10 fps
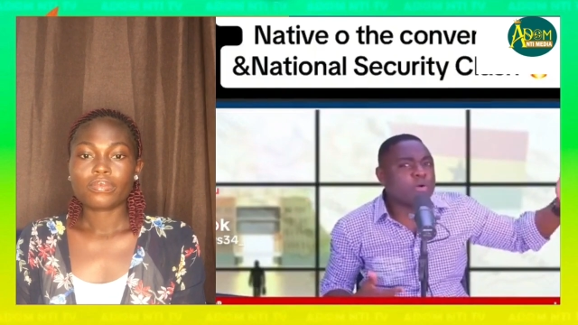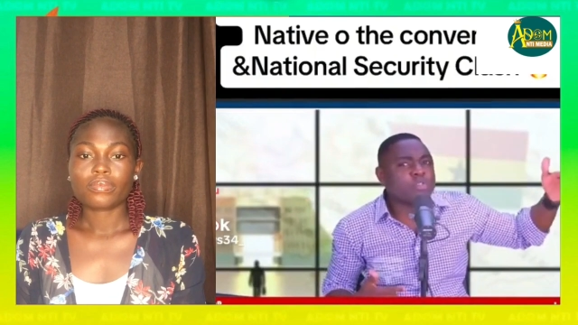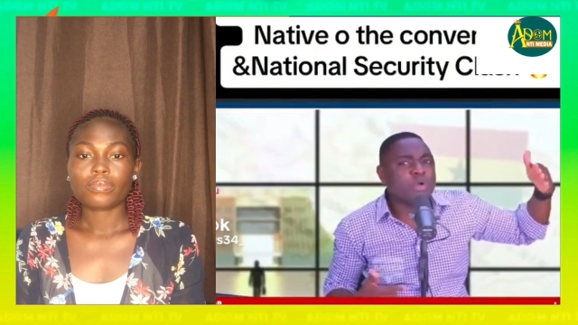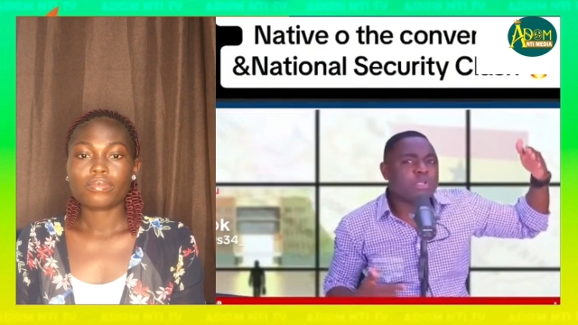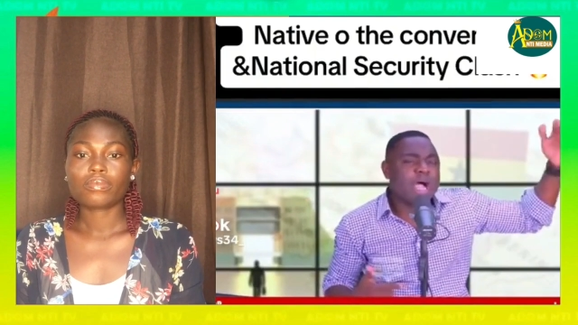Speaker 1: going
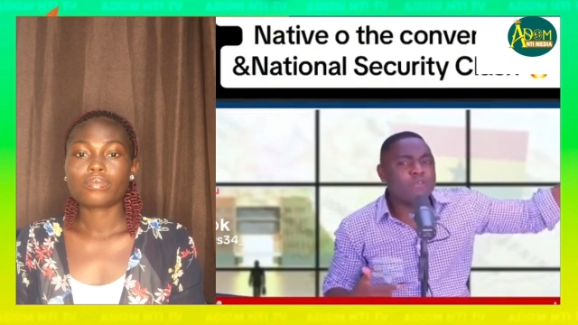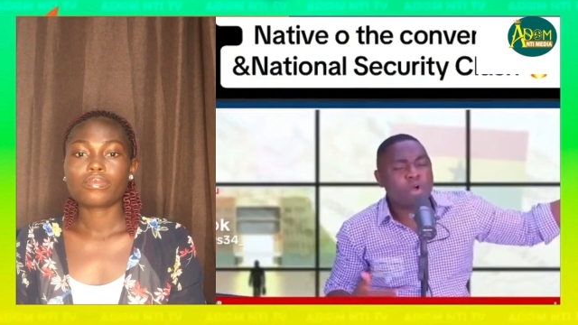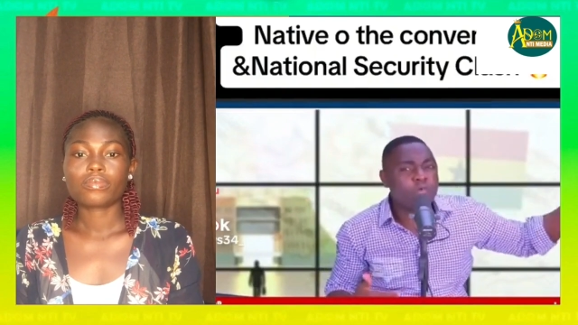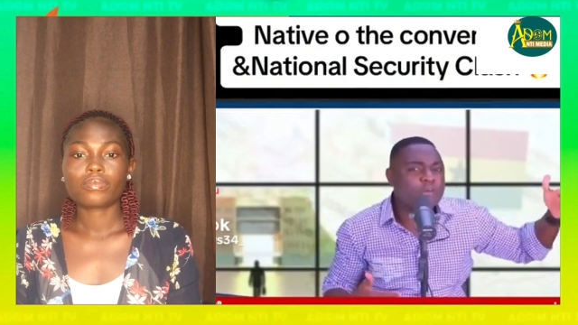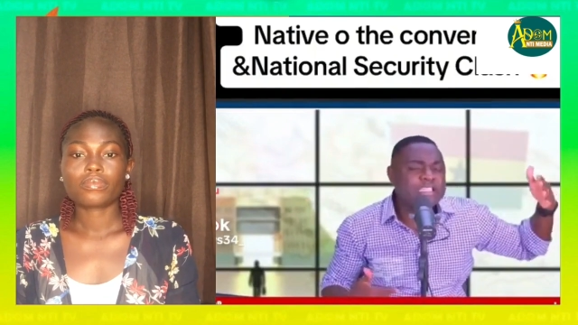to have a
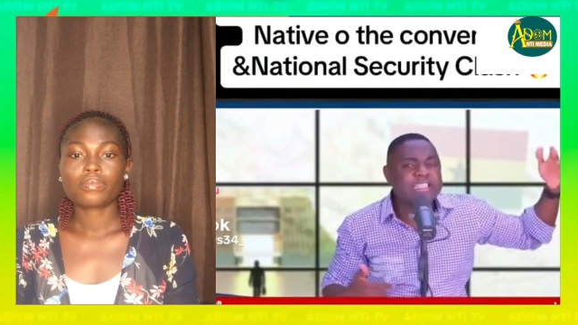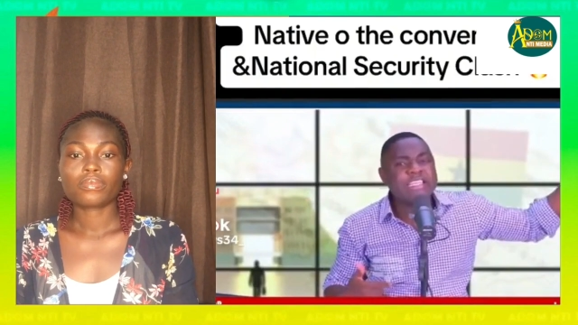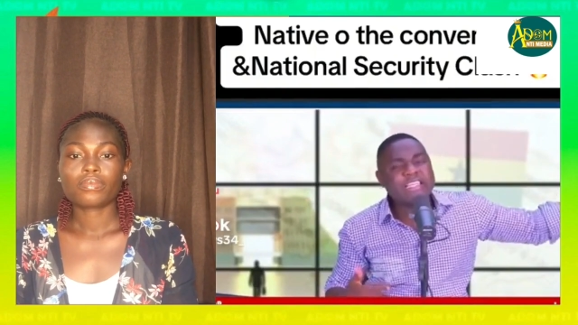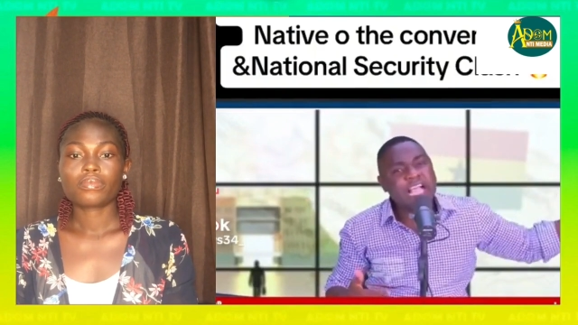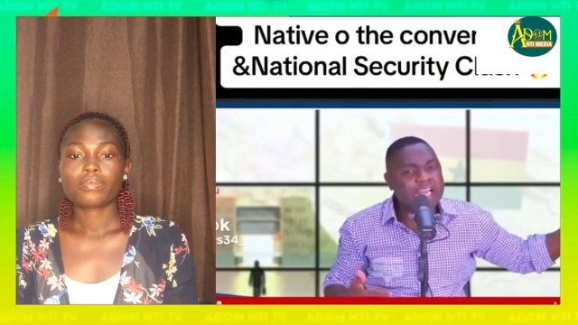convention in
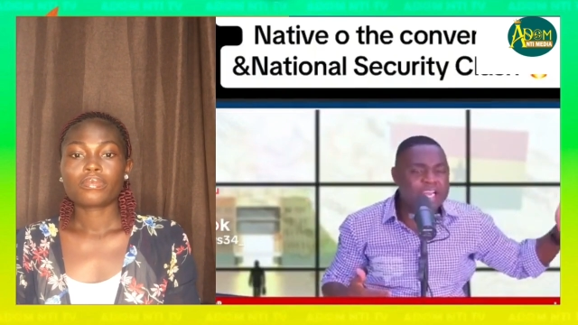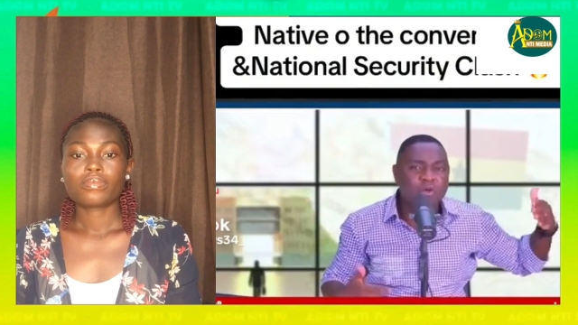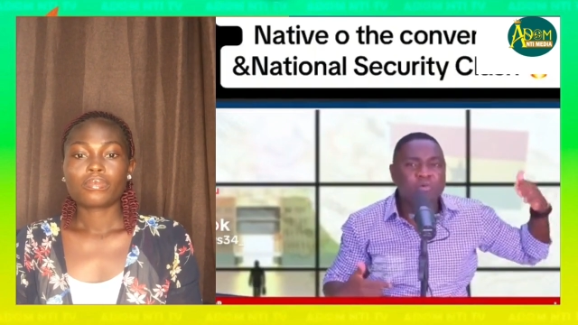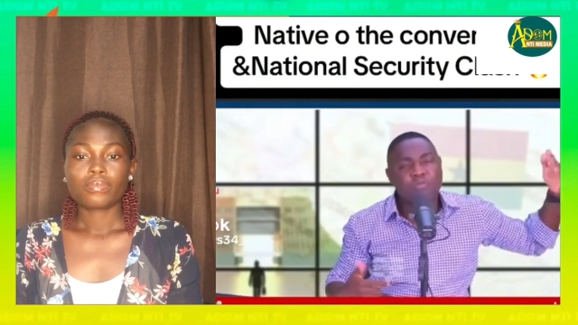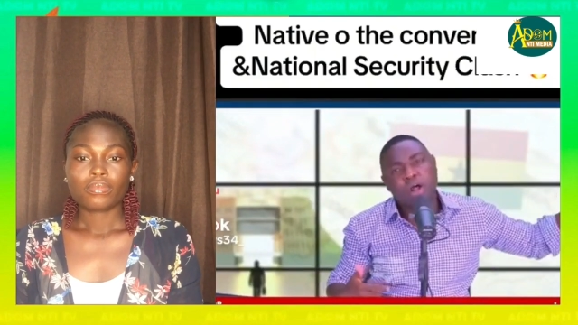Ghana and
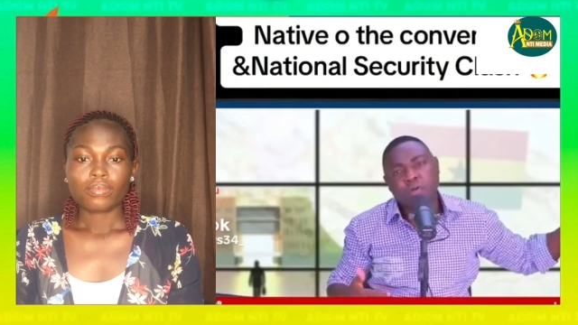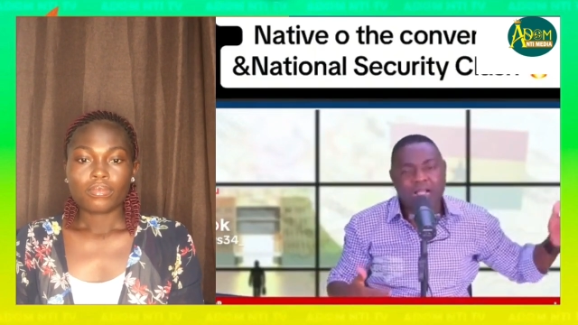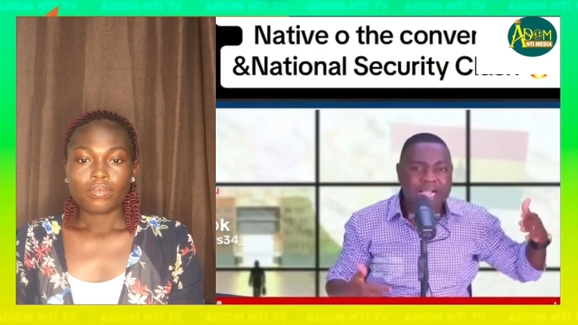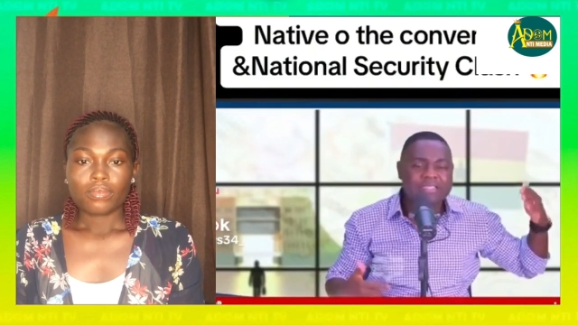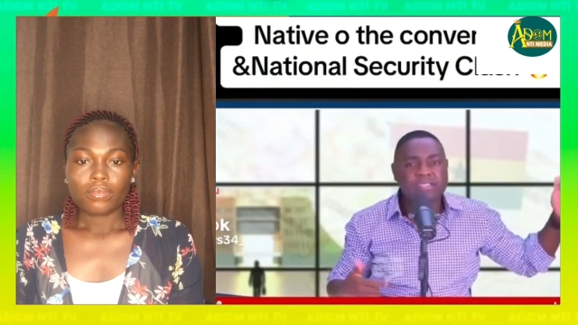
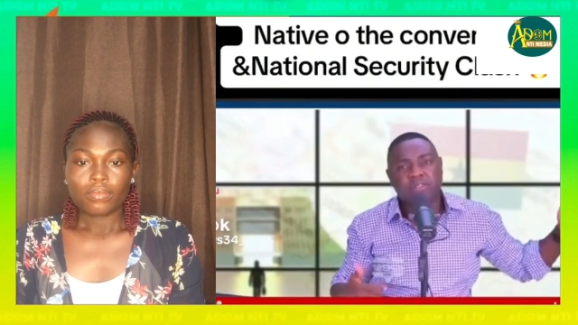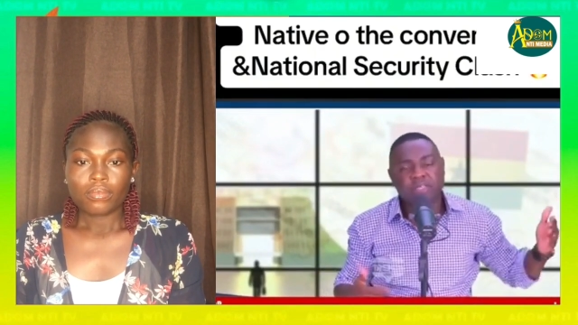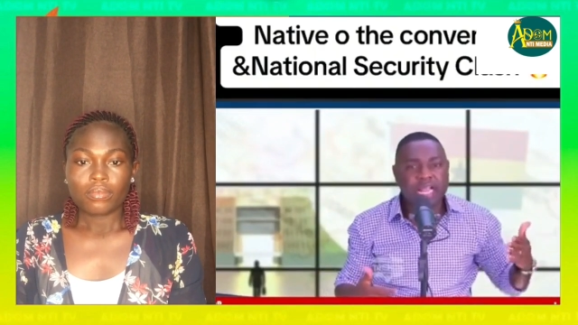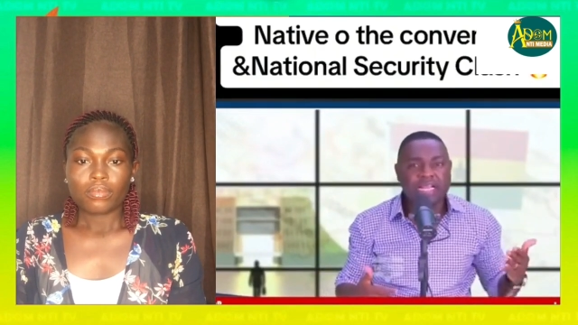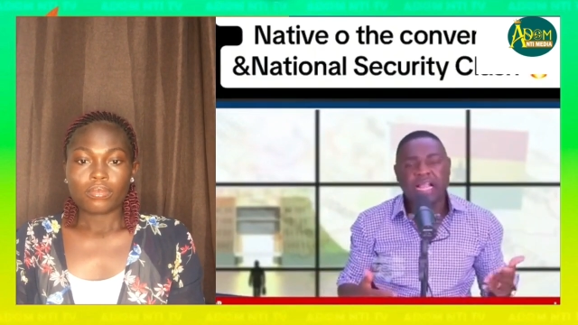
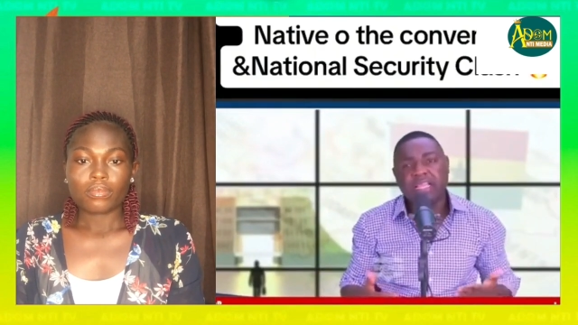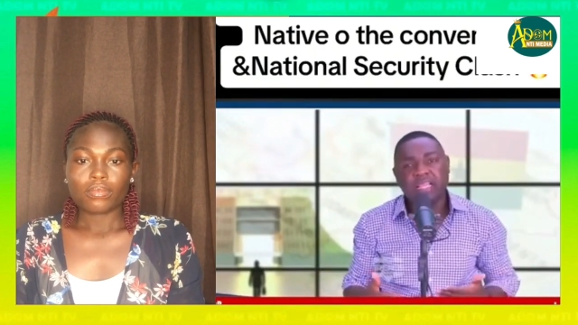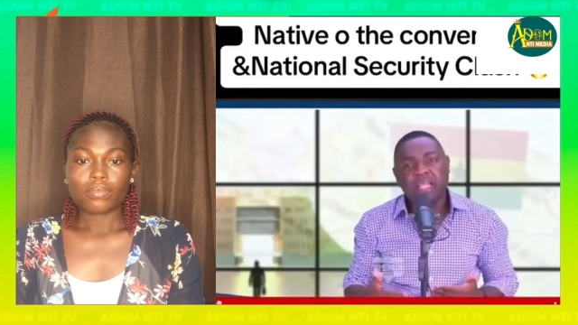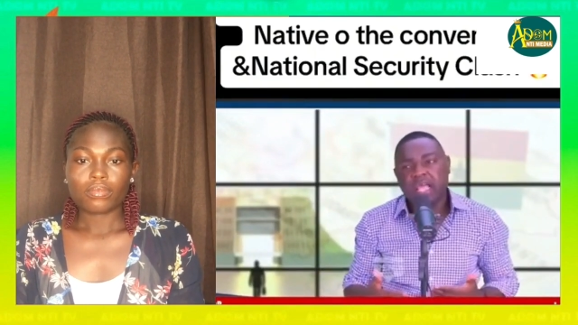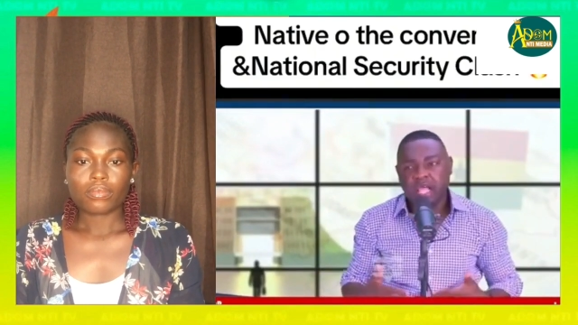Akufo-Addo I day,
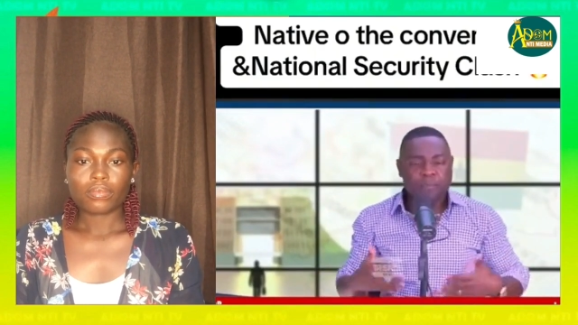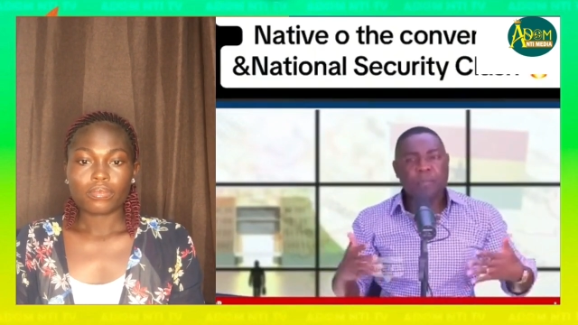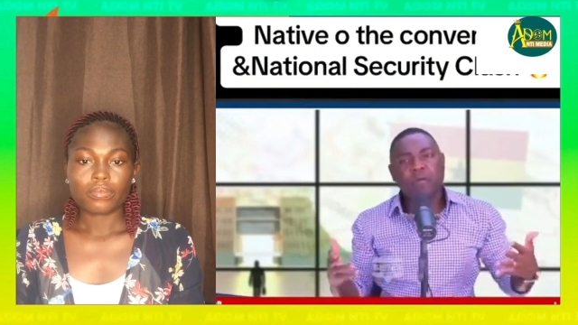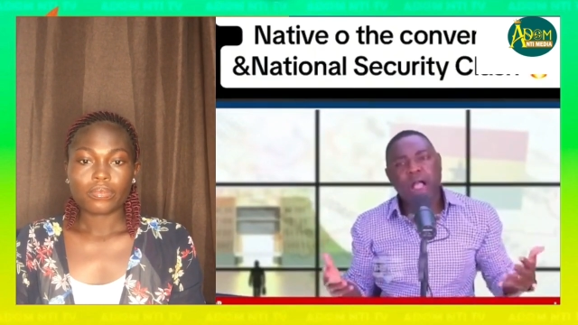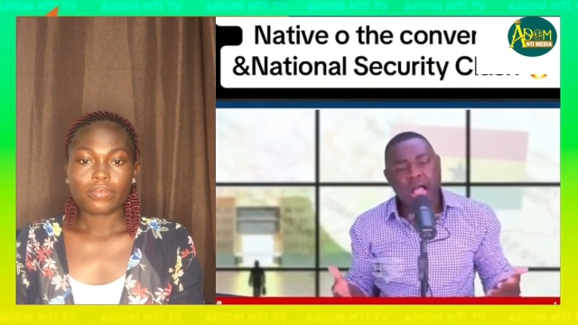and people
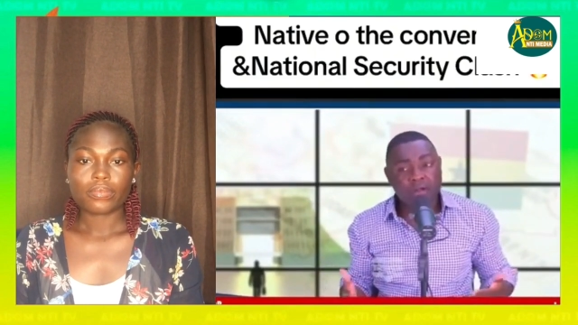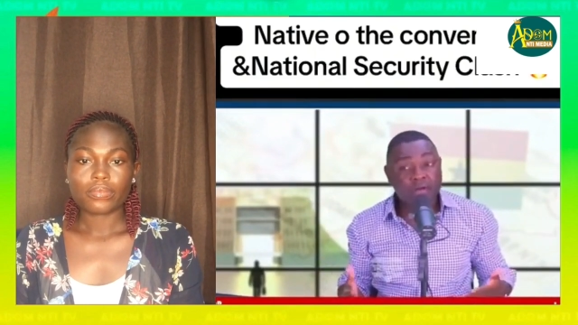were angry.